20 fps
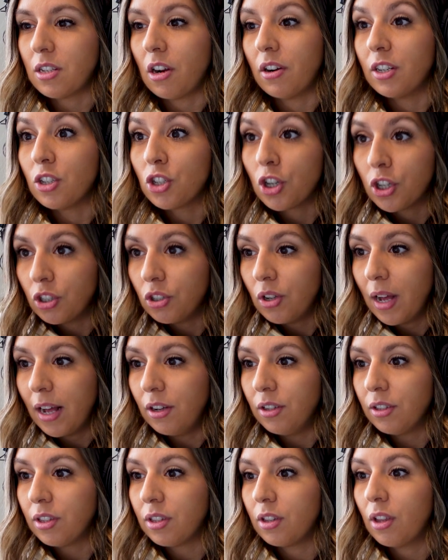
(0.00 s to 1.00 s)
our internal
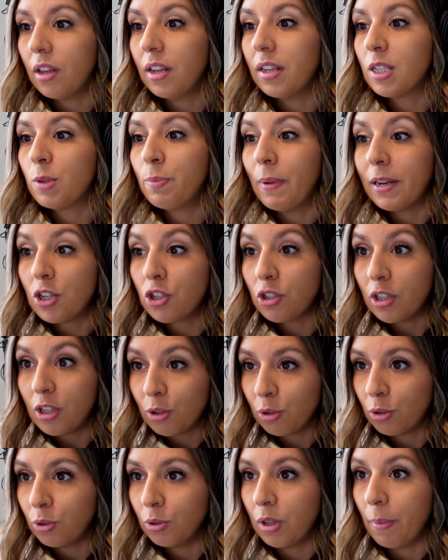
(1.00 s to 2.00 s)
health, especially
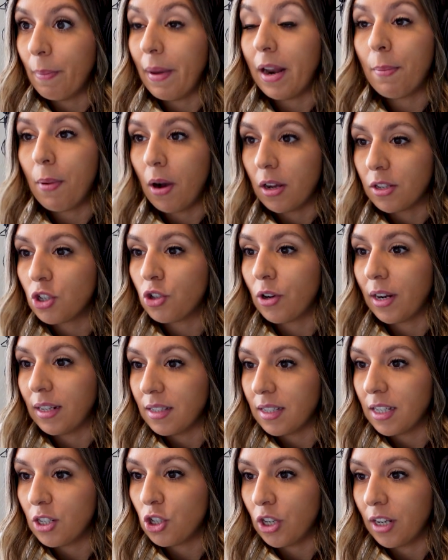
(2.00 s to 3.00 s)
through the menopause
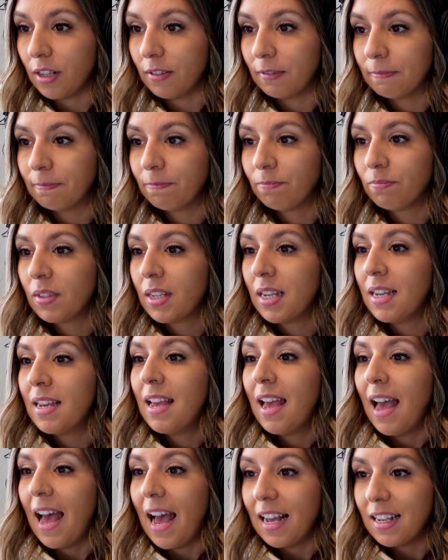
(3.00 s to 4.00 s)
transition.
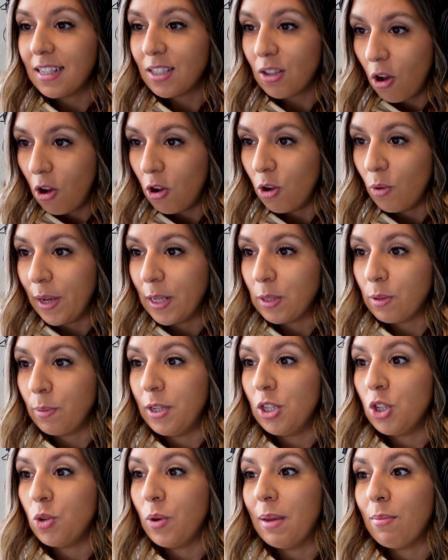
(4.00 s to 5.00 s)
As always, when
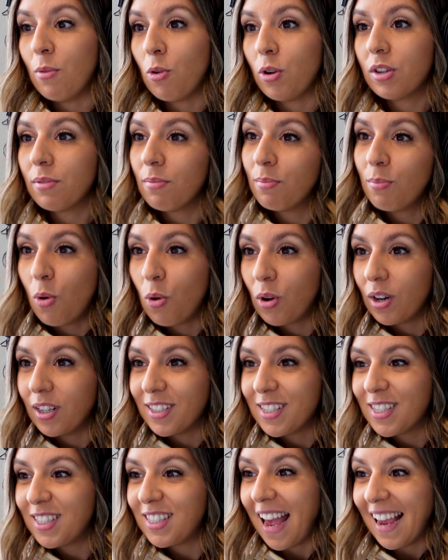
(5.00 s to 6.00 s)
we do a
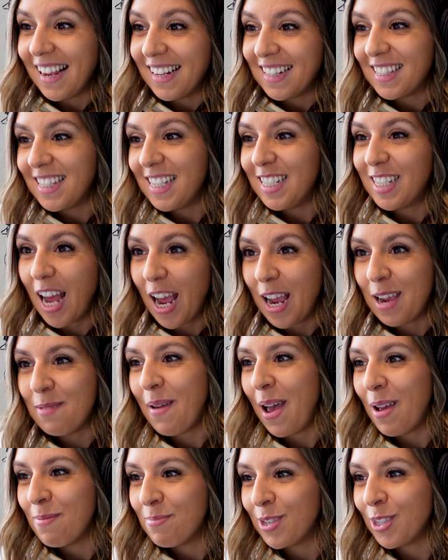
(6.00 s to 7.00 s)
more science-y type
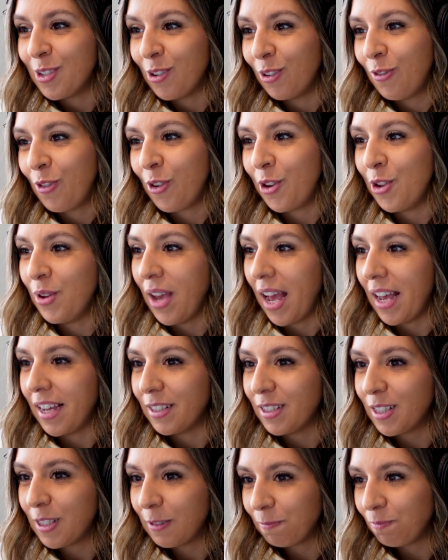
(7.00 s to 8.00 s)
episode for you
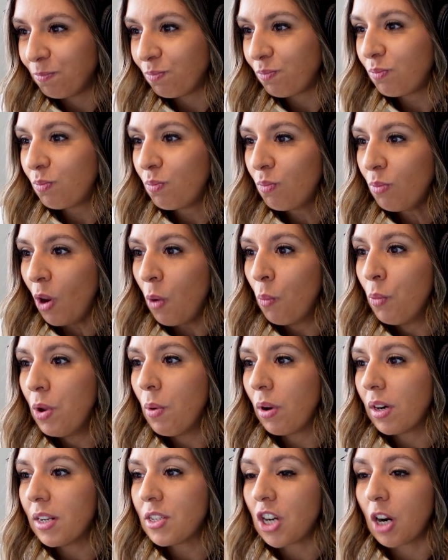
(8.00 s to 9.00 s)
guys, we
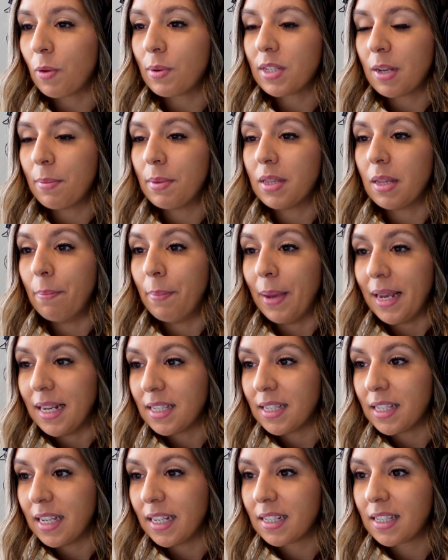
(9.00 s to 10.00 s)
want to start with some of the
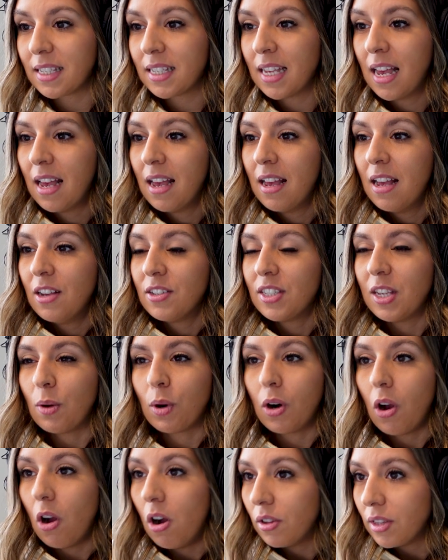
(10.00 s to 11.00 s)
basics so that
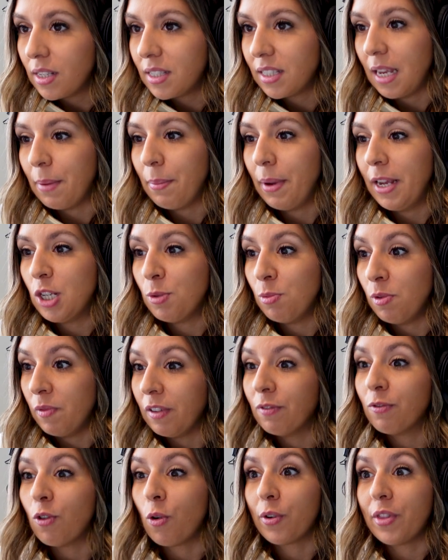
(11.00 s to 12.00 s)
we're all on the same page
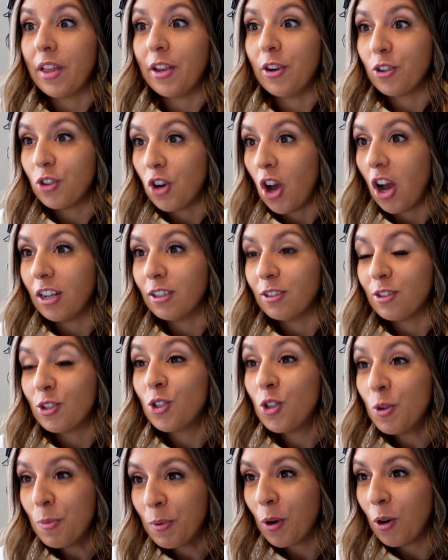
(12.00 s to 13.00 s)
moving forward, that you're not
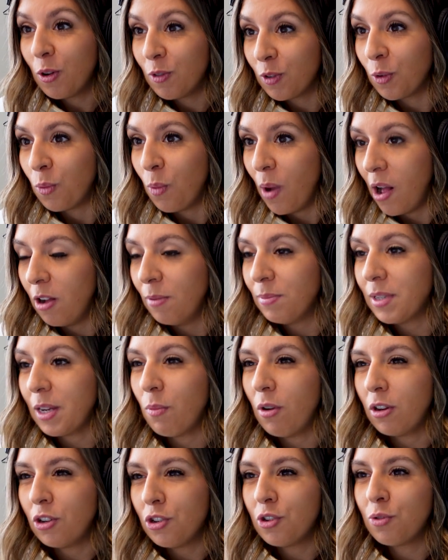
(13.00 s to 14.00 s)
super overwhelmed. I
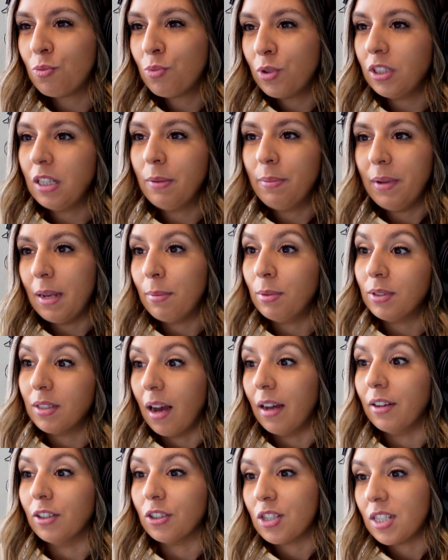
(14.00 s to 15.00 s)
want you to really be able to
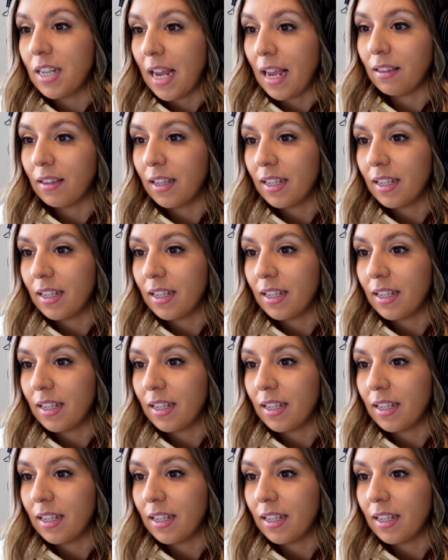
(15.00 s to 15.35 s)
understand